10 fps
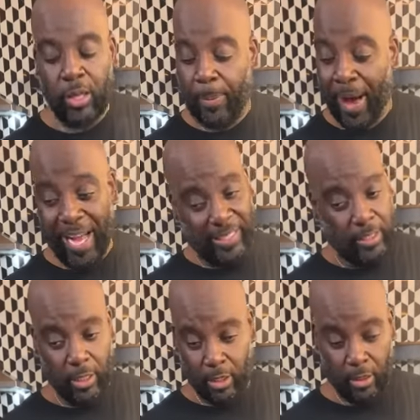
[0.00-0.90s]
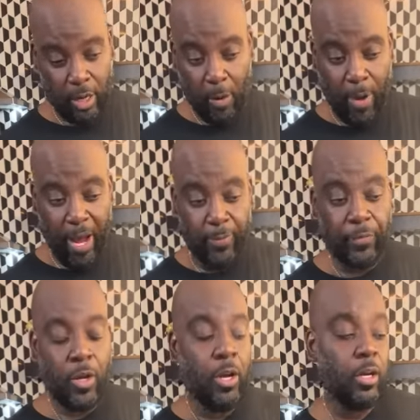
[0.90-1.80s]
the pasta, all right?
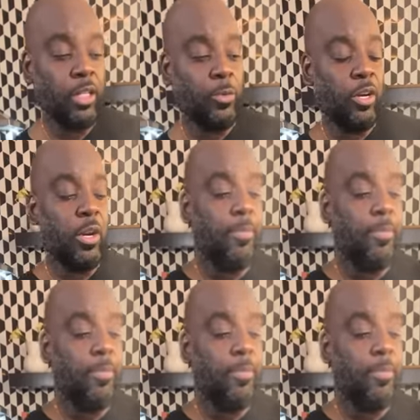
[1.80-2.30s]
Because we're going